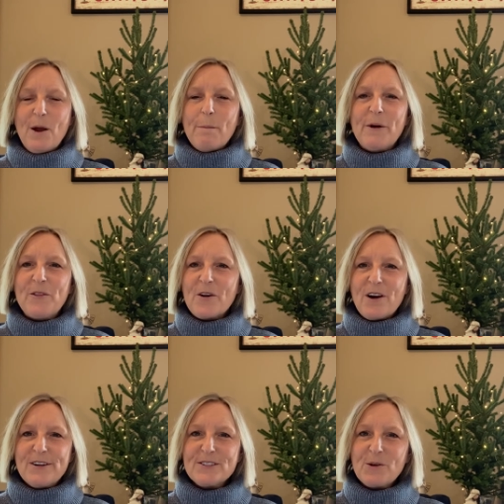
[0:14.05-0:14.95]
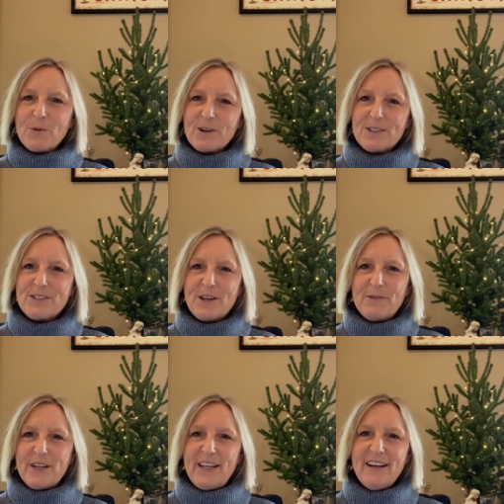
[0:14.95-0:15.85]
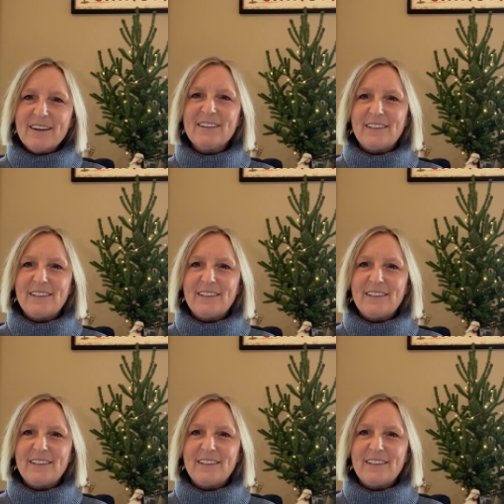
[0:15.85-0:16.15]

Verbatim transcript: but they're also words that we hear a